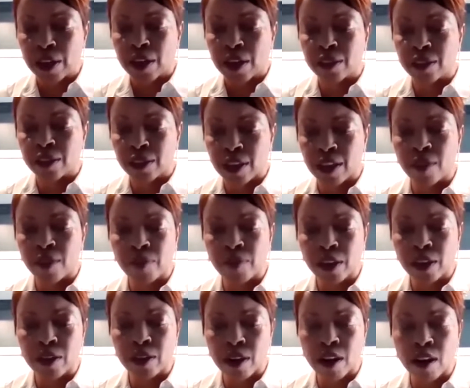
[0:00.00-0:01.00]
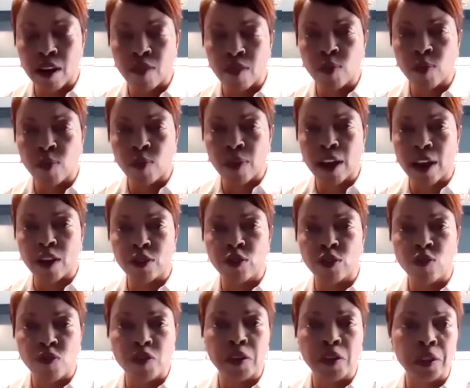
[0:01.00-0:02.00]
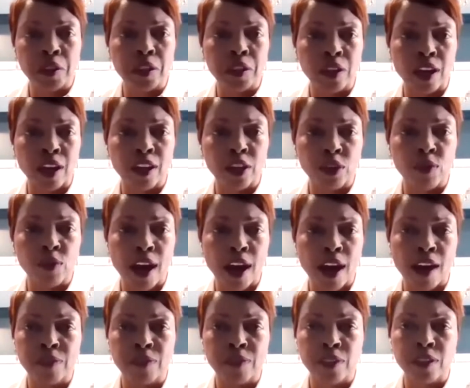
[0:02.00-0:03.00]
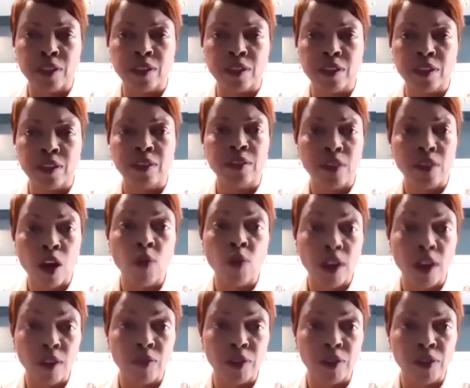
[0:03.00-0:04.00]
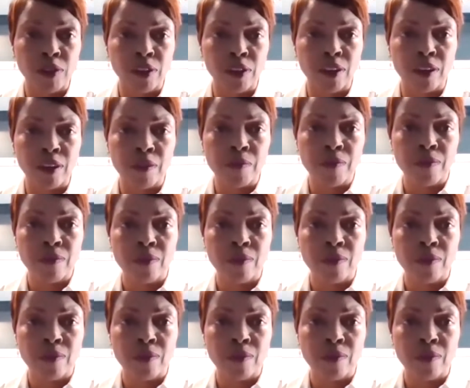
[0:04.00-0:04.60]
is heavy enough without you feeling like you have to know everything.